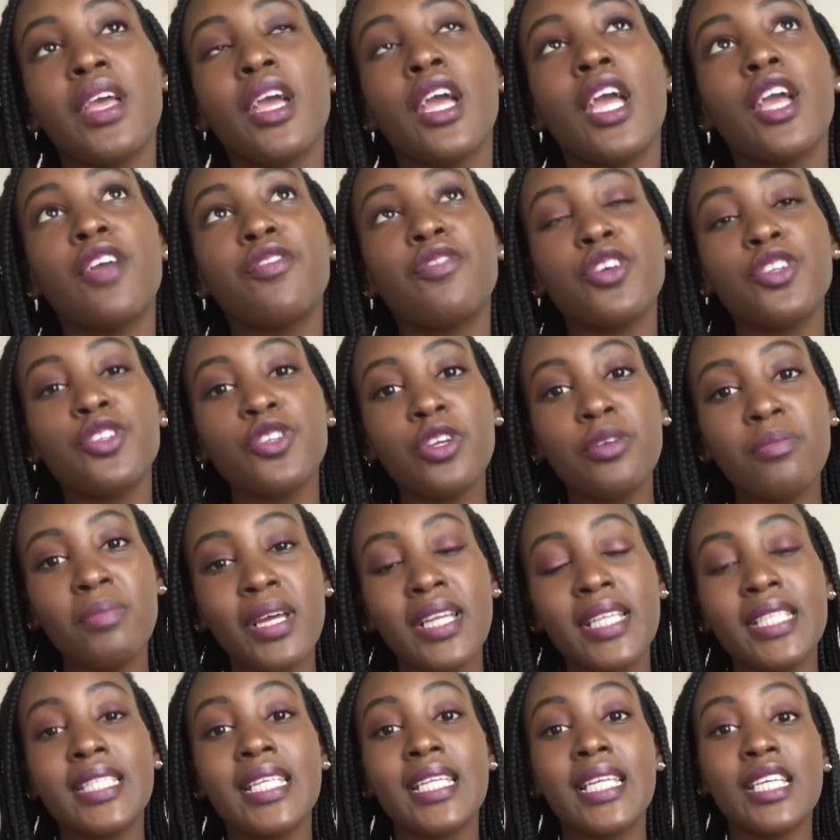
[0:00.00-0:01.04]
if you're doing
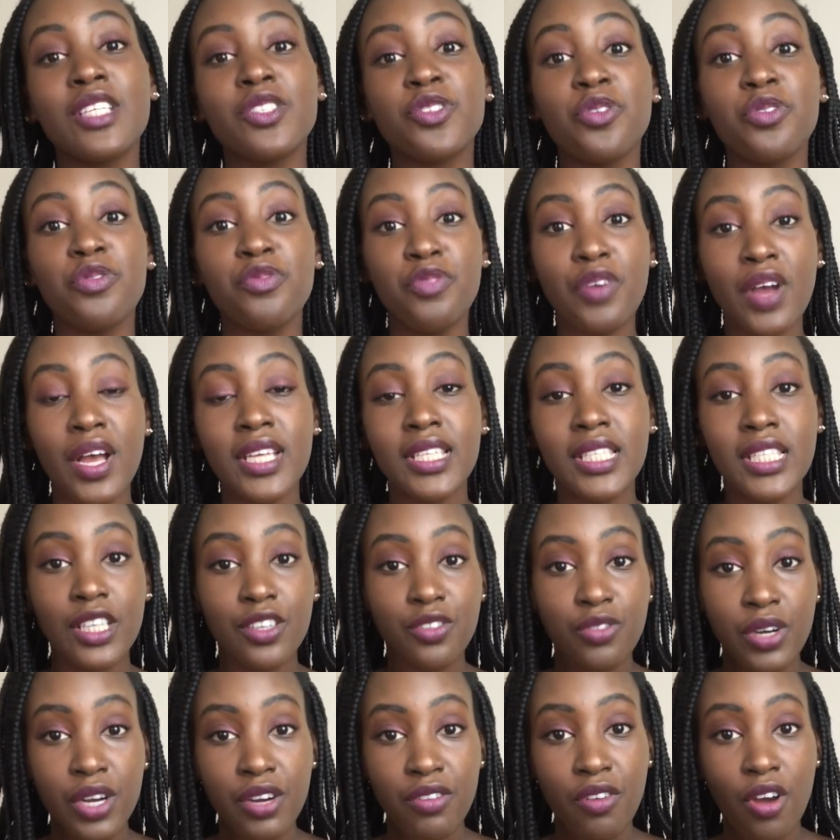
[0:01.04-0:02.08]
medicine as your first
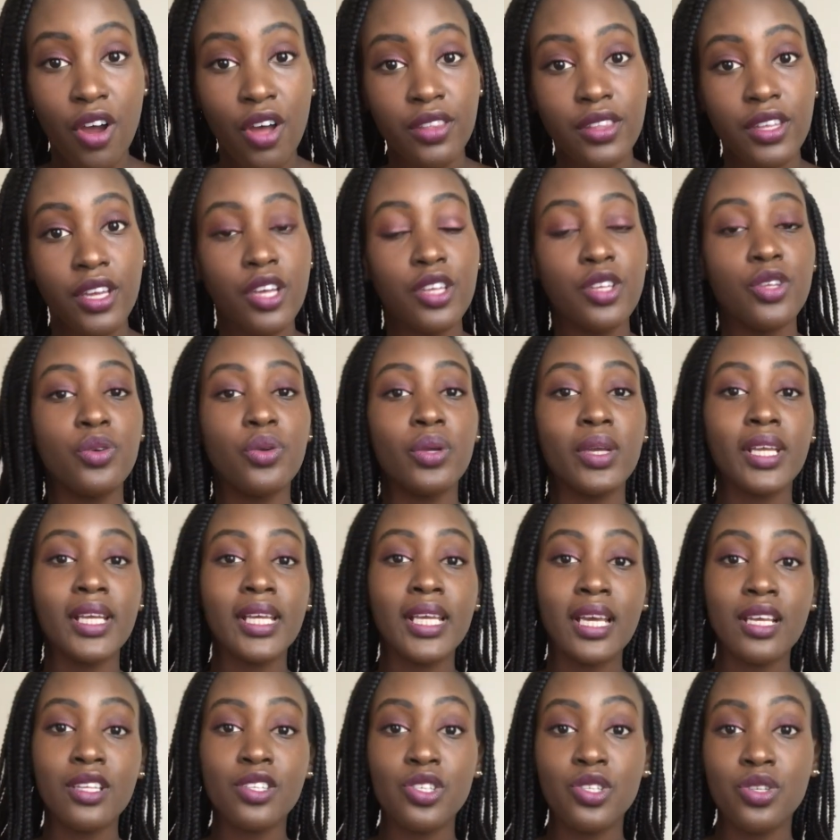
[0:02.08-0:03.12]
degree rather, you can
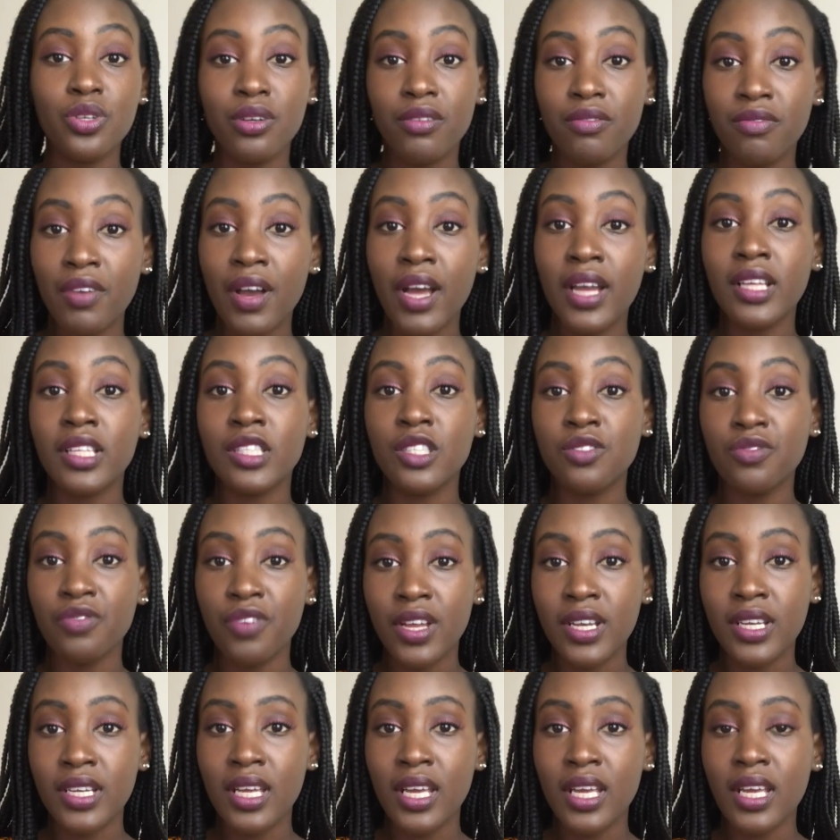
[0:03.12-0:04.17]
get student finance
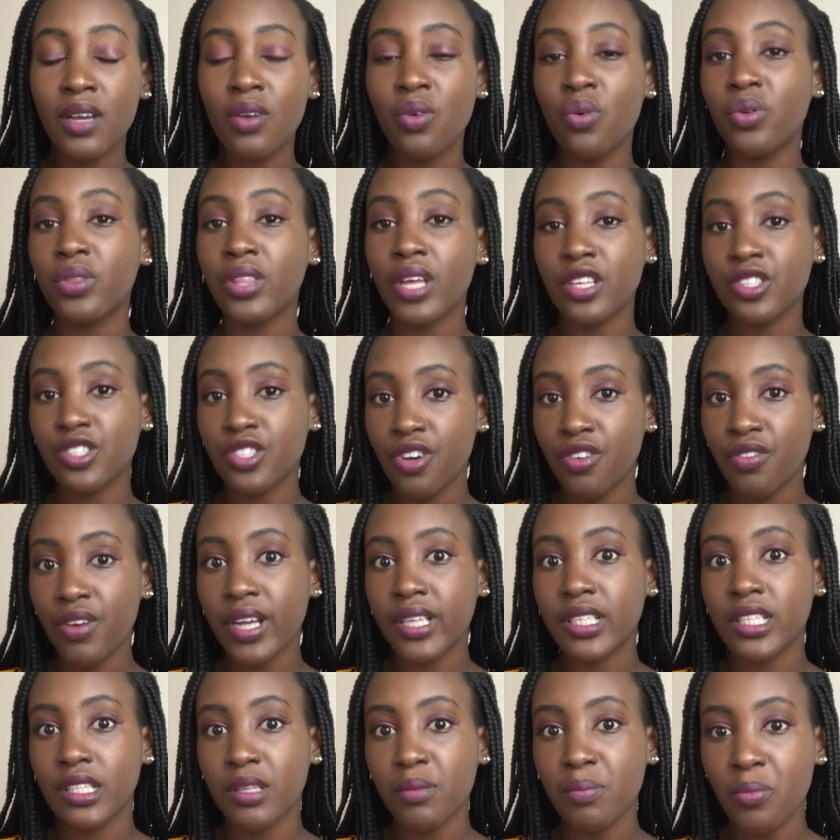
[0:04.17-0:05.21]
funding, or that's
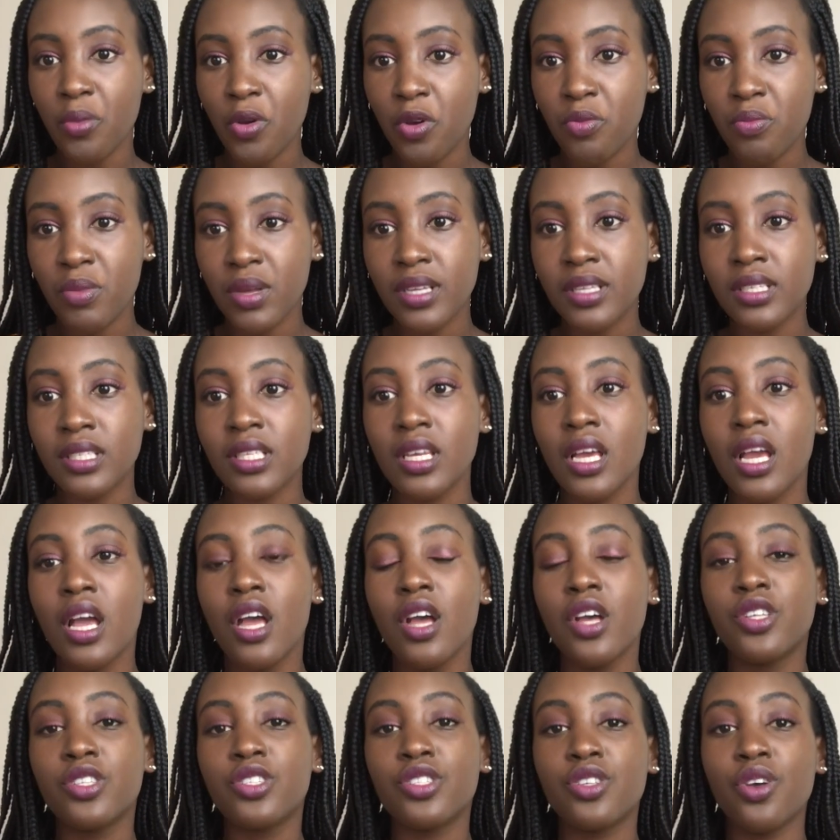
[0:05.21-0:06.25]
correct at the moment.
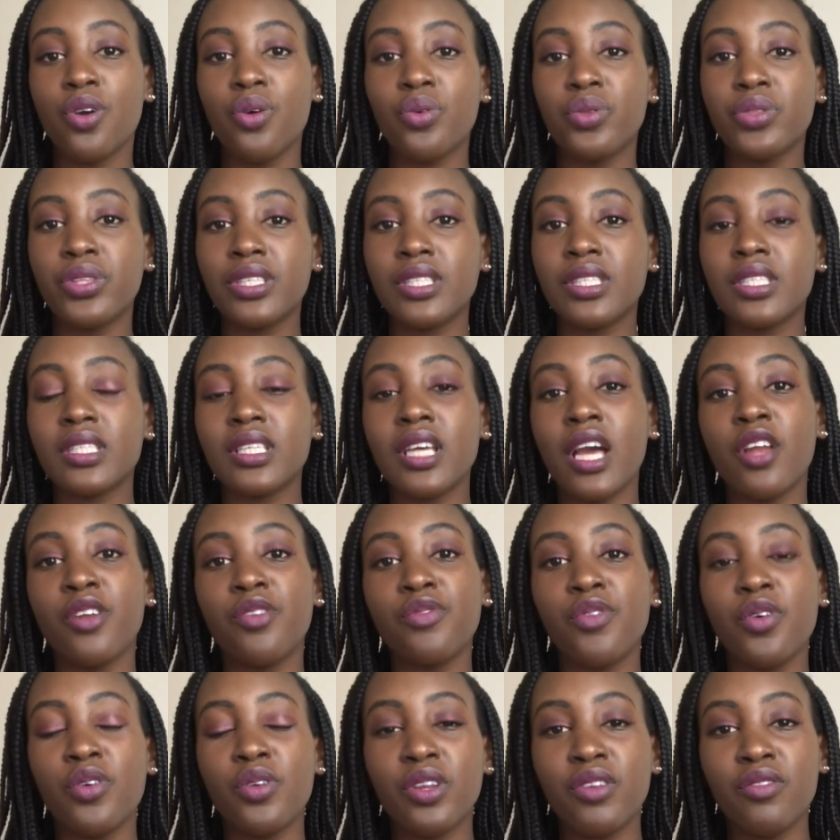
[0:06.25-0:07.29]
So this is kind of
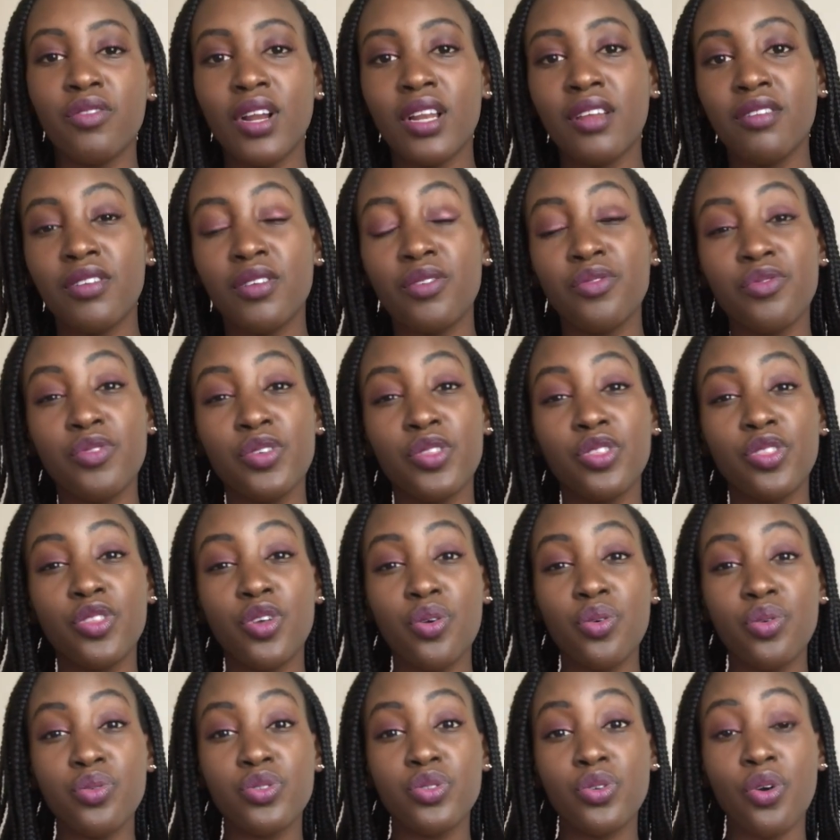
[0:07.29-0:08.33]
only relevant for
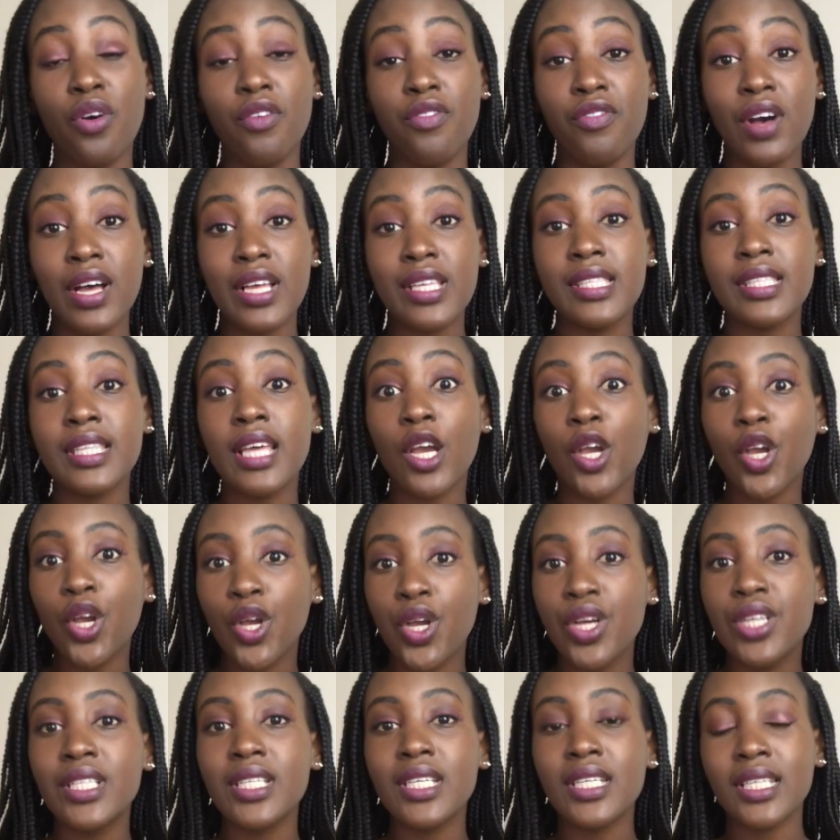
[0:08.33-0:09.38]
those of us that
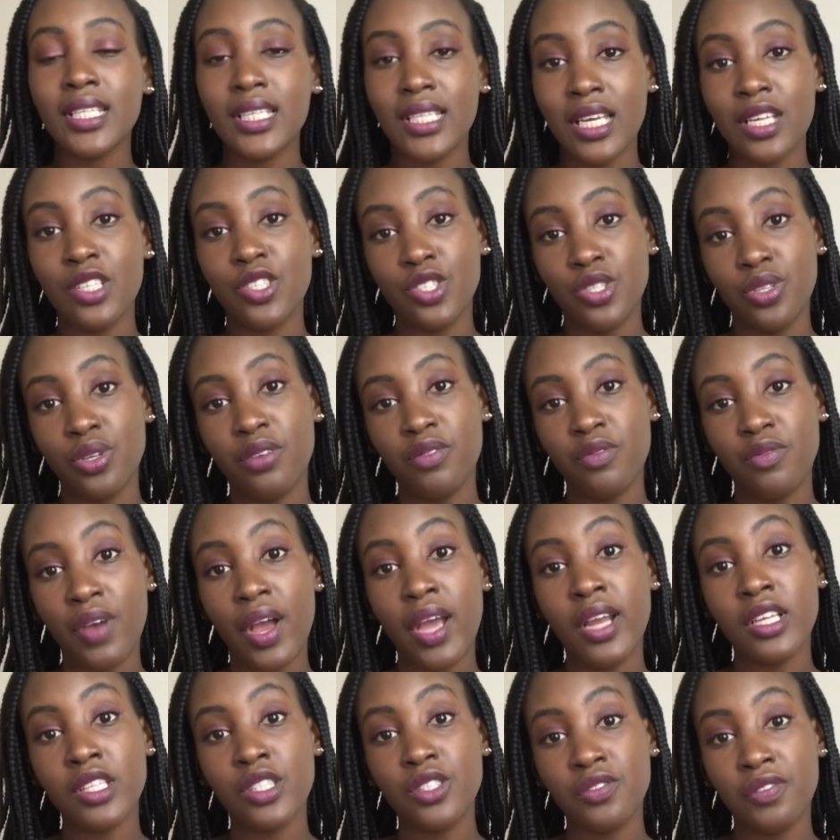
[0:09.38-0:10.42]
couldn't get student
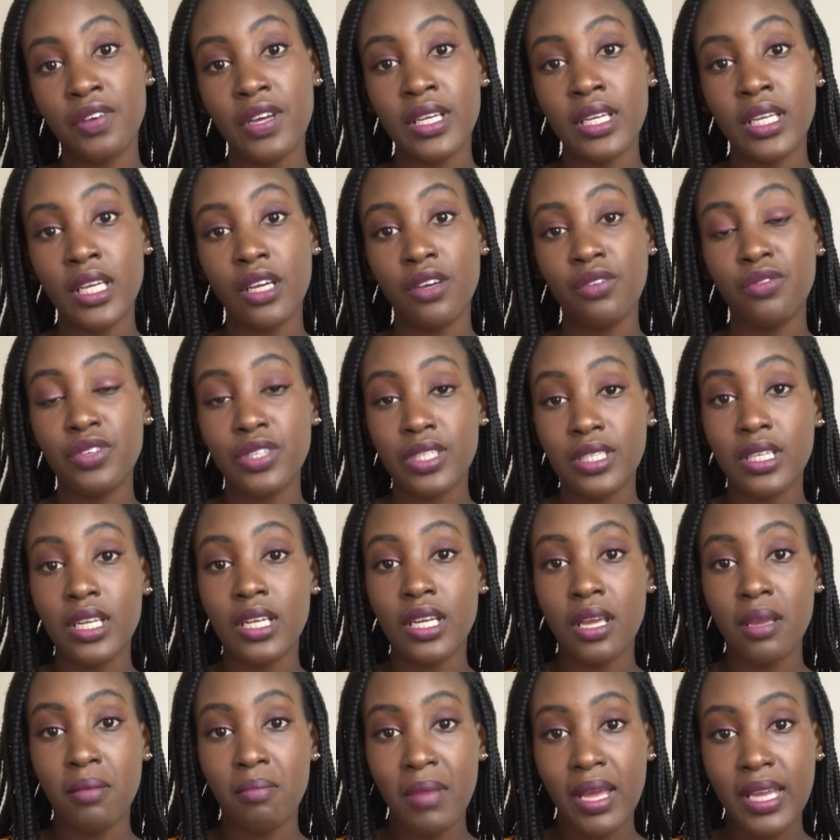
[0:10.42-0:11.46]
finance funding for
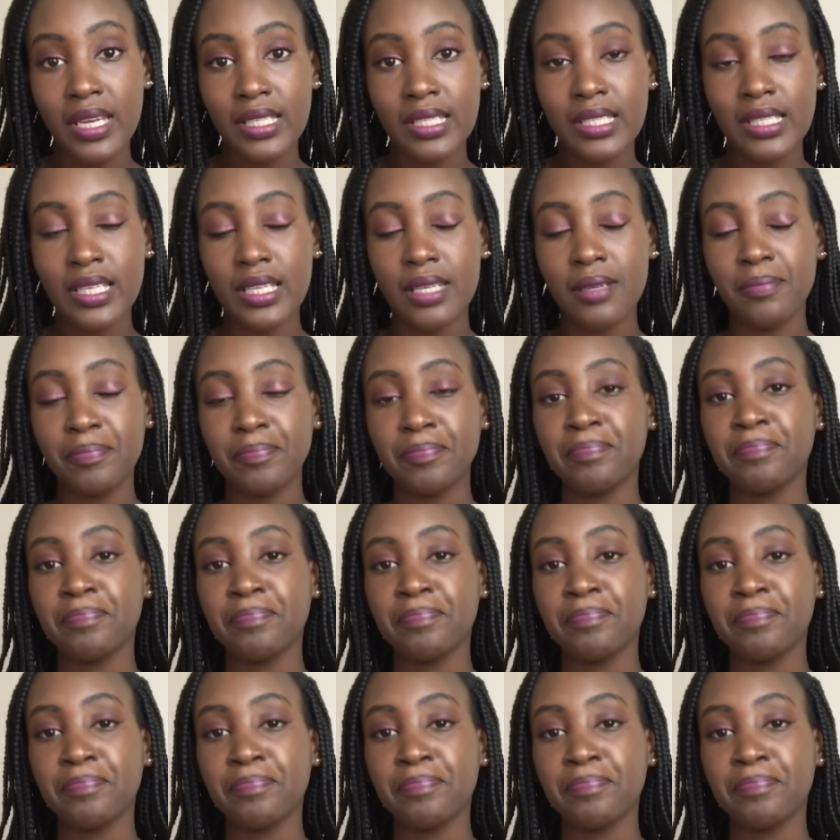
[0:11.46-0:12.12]
studying medicine.